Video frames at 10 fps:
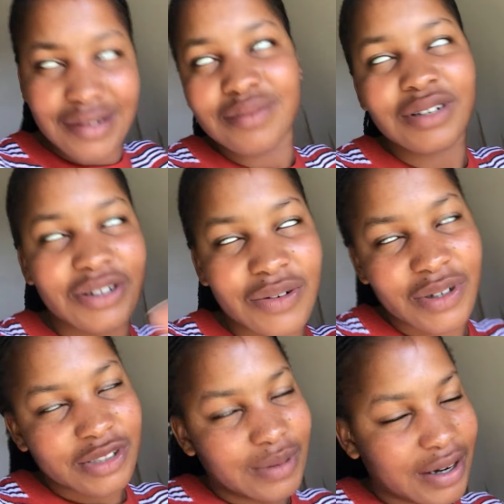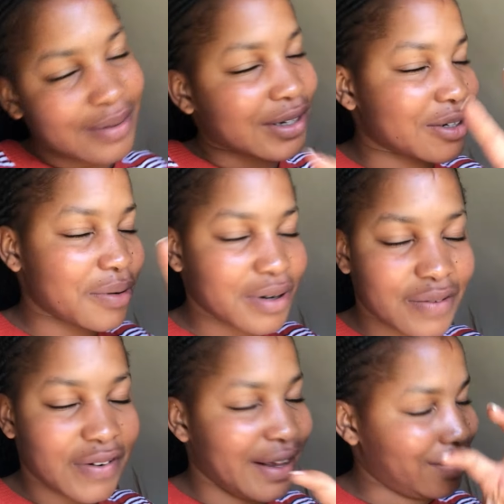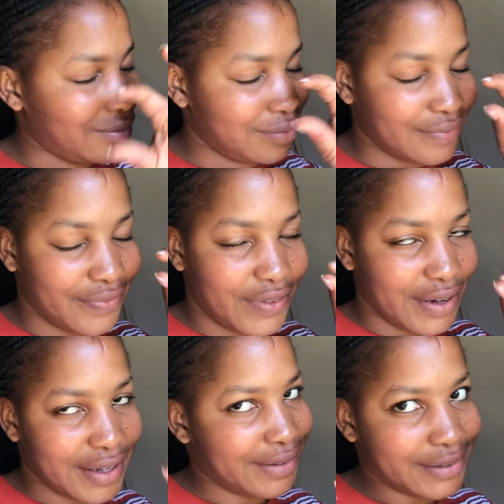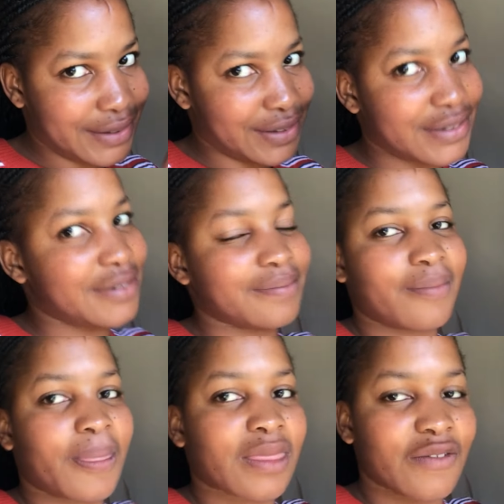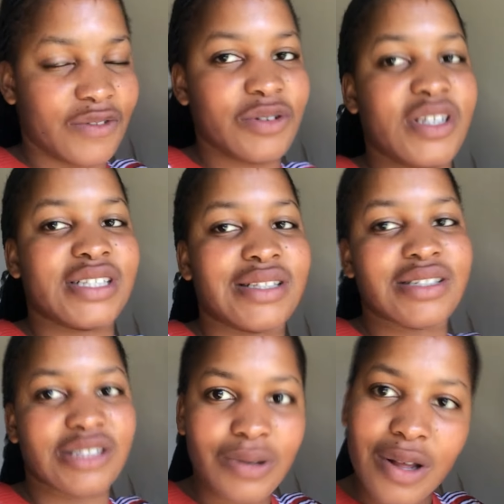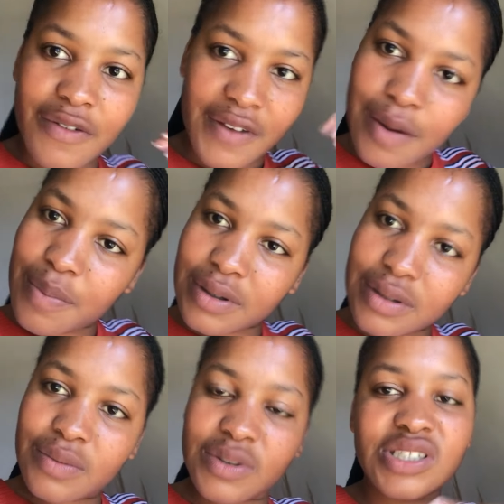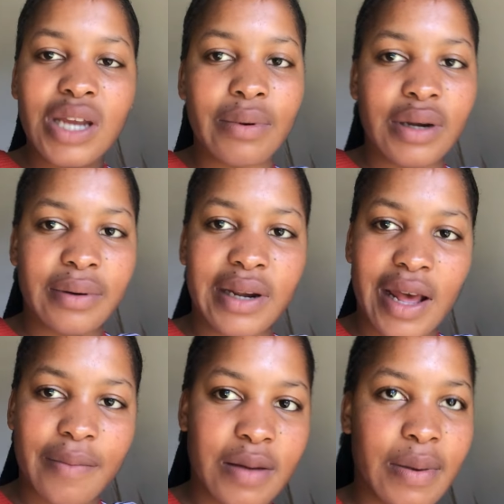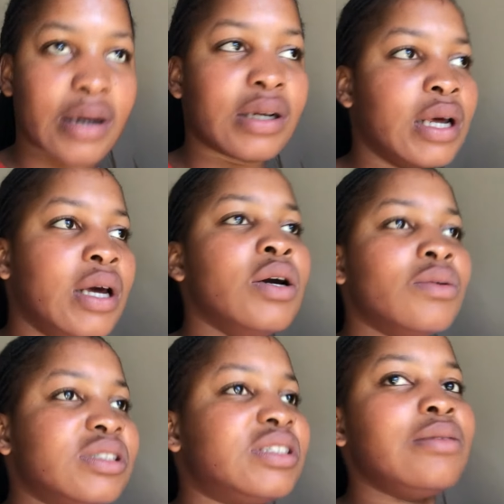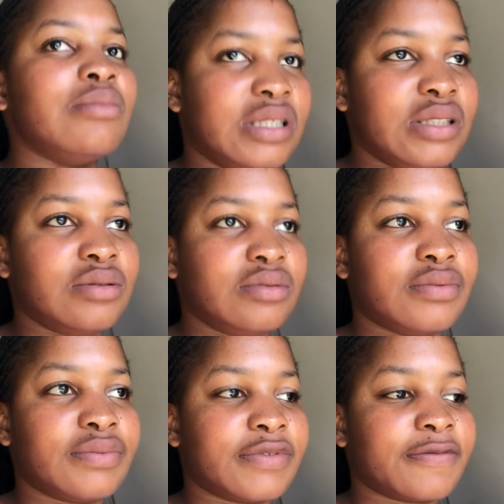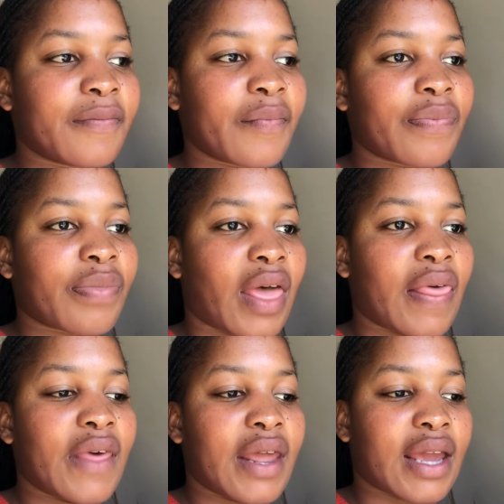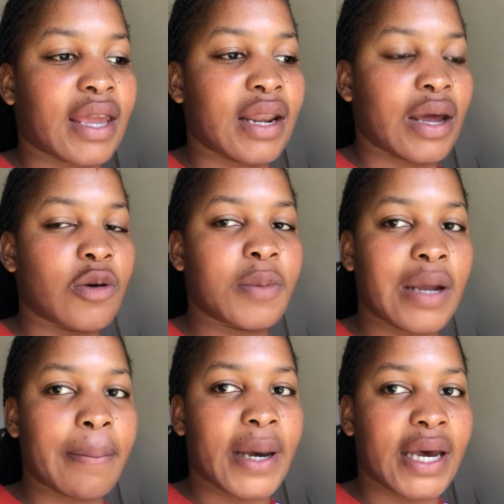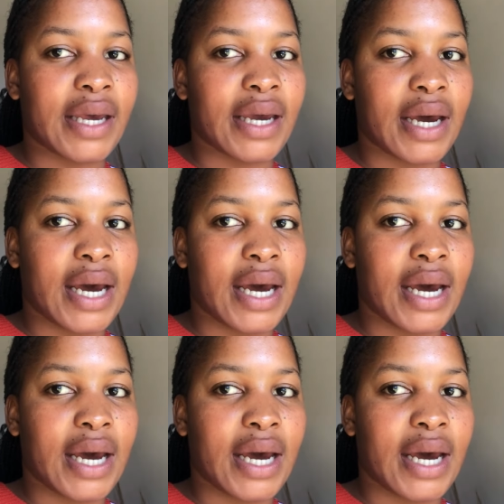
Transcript: I'm not going to work tomorrow. I'm not going to work for like the next few days until the 12th of April, which I'm really, really happy about, which then means that I can now open up my